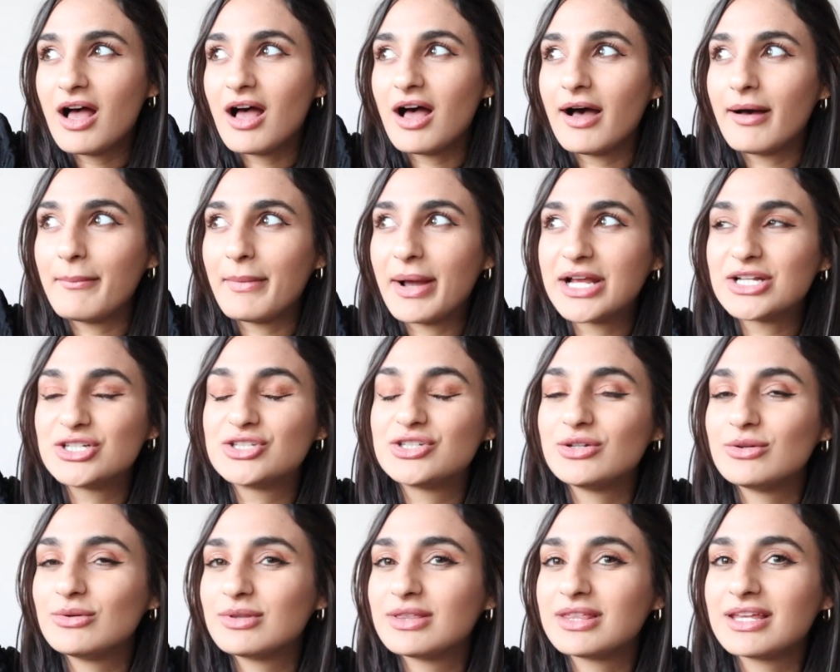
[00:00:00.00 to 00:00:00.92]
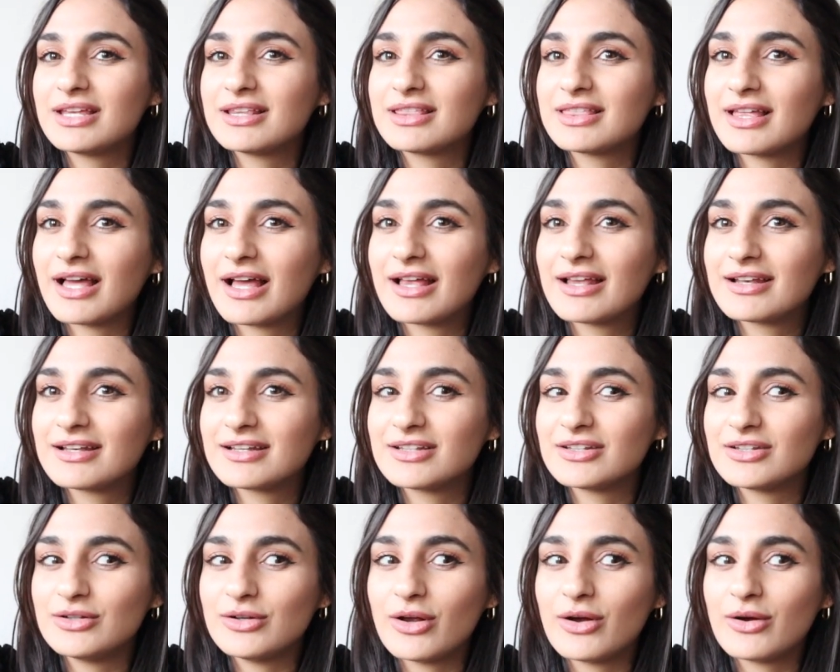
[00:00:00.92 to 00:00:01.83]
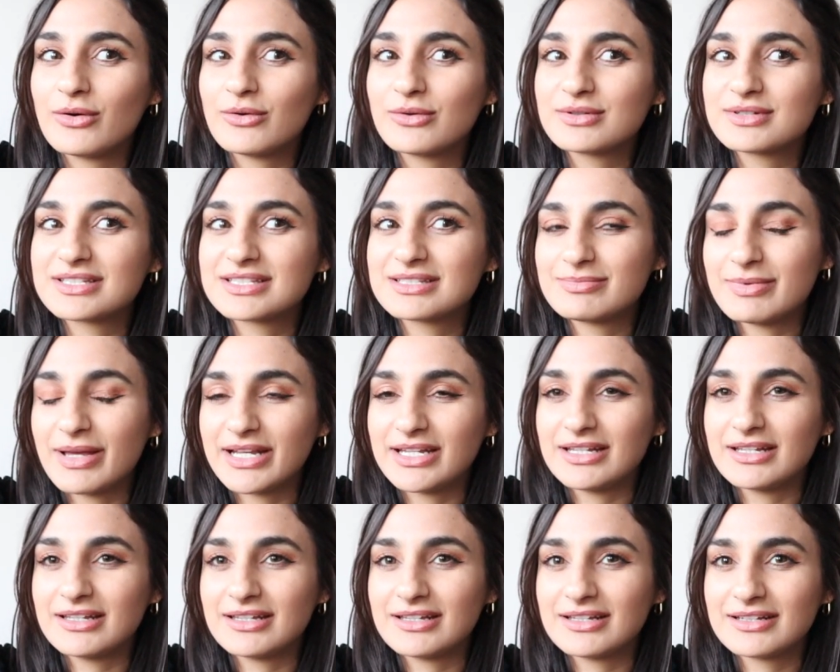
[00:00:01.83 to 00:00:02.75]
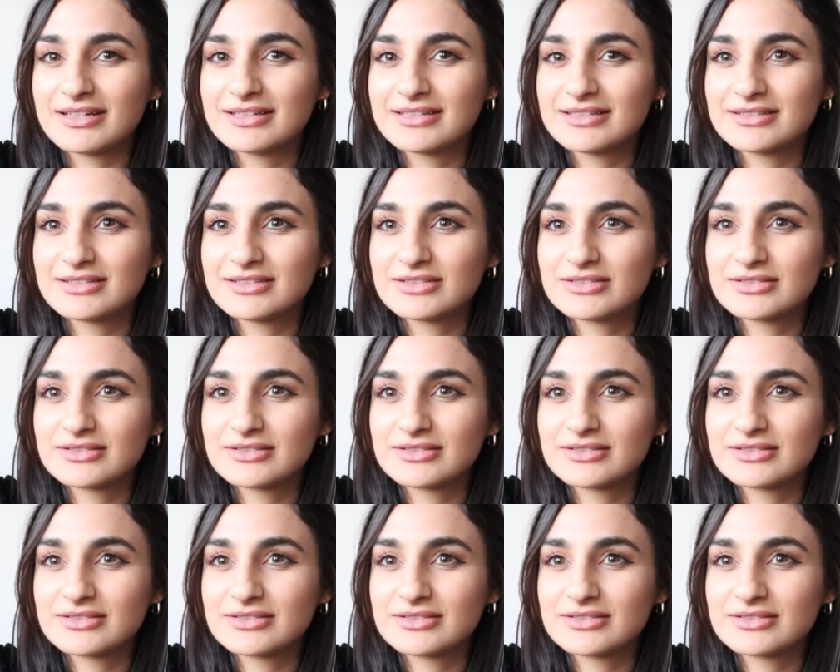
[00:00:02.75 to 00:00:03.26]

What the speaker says: I do think that, you know, spending